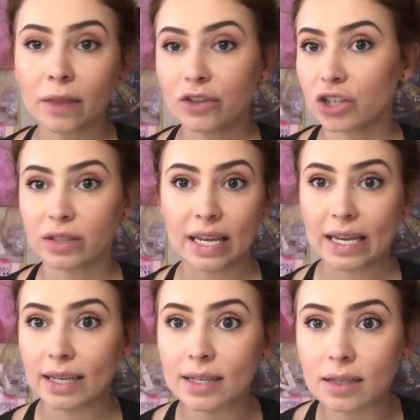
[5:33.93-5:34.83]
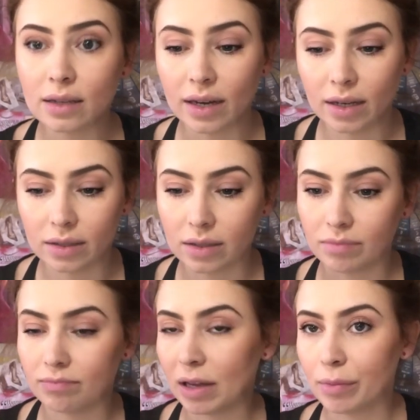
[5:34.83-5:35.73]
just is and
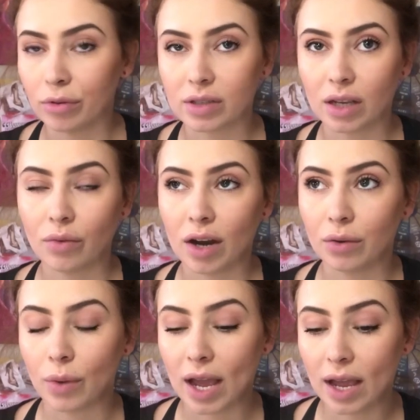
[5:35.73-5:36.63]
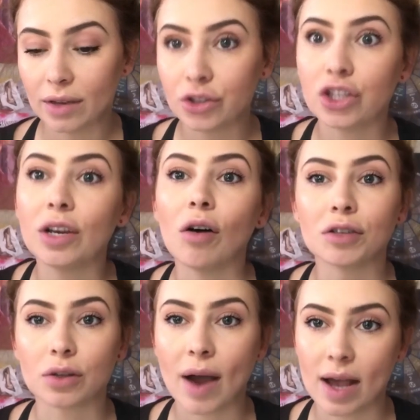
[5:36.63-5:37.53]
people see right away, she
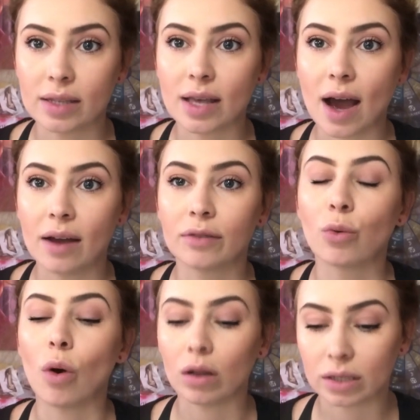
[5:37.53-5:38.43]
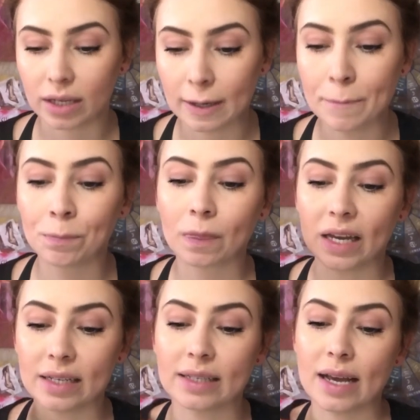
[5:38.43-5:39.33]
also has that quality
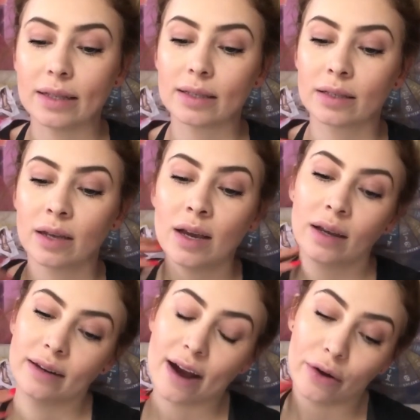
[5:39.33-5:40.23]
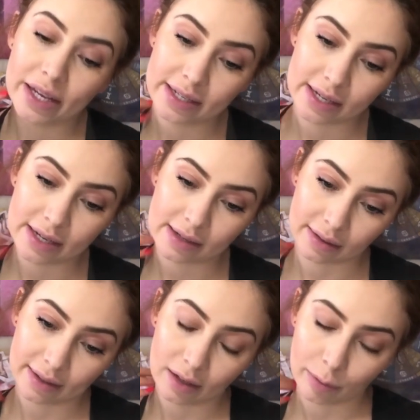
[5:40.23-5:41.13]
in a sense. Now his is a
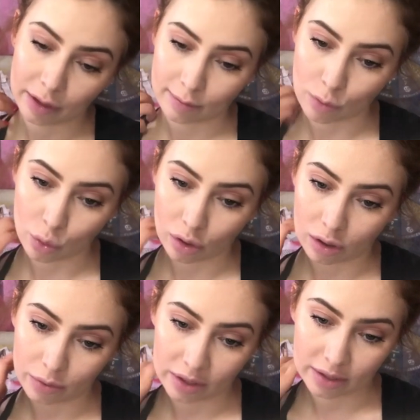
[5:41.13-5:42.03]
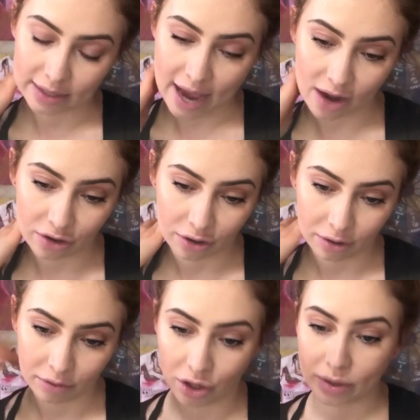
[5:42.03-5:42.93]
little bit more with
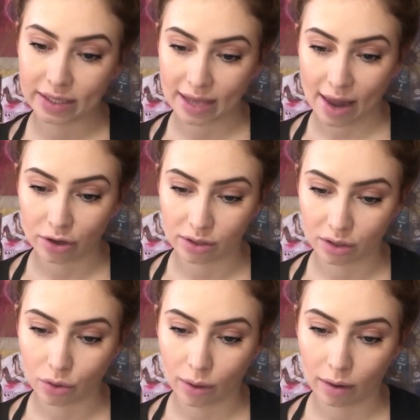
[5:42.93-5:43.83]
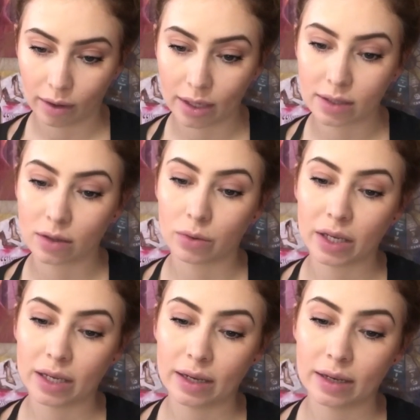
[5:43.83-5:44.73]
Saturn, his Saturn's in Aquarius, so
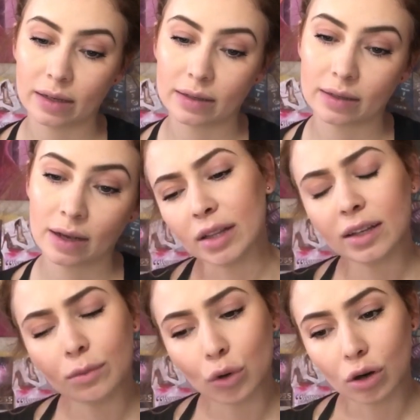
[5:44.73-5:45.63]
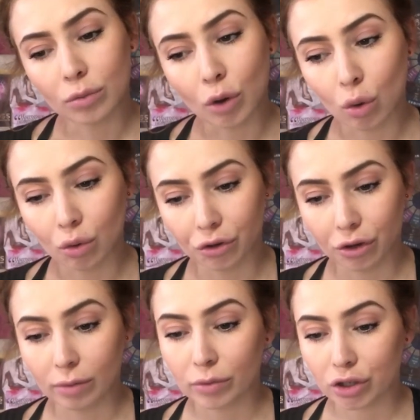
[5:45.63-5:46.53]
he is a little more
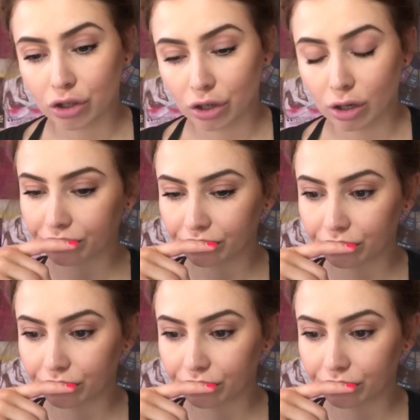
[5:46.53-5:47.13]
older and mature,